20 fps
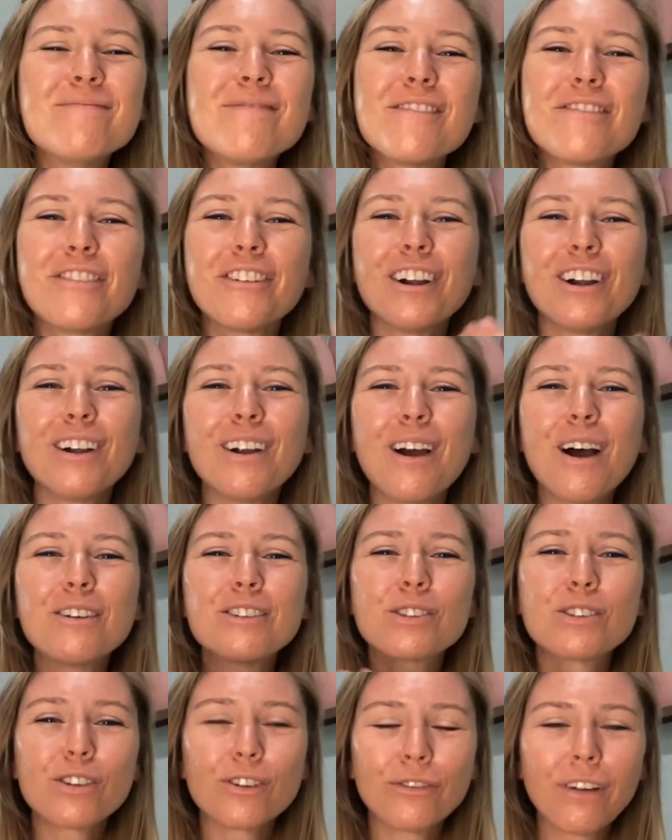for
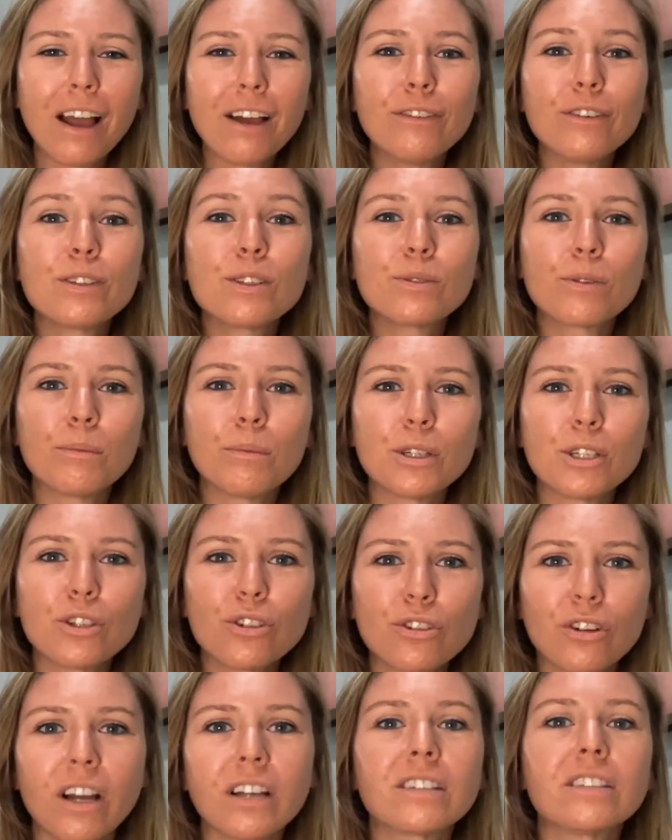survival swim
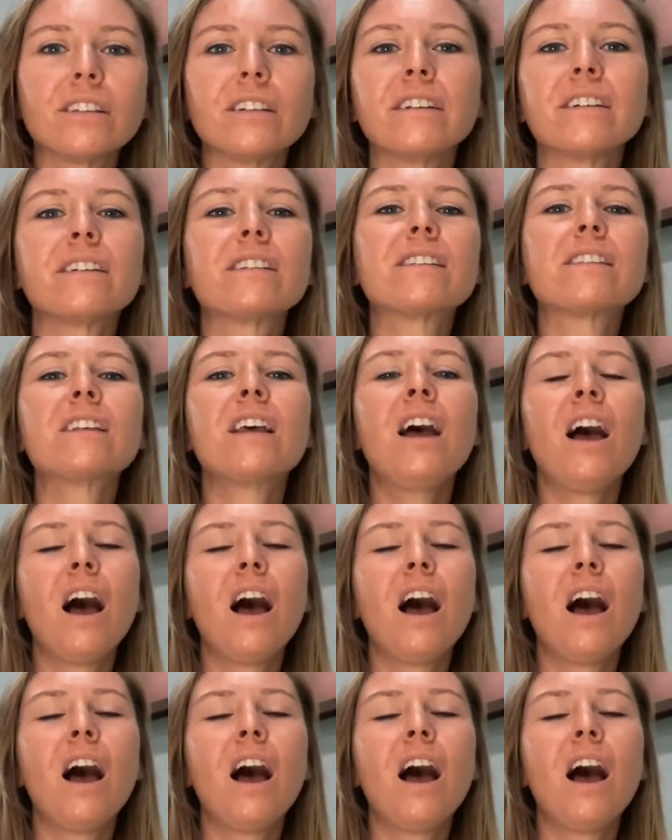instructors.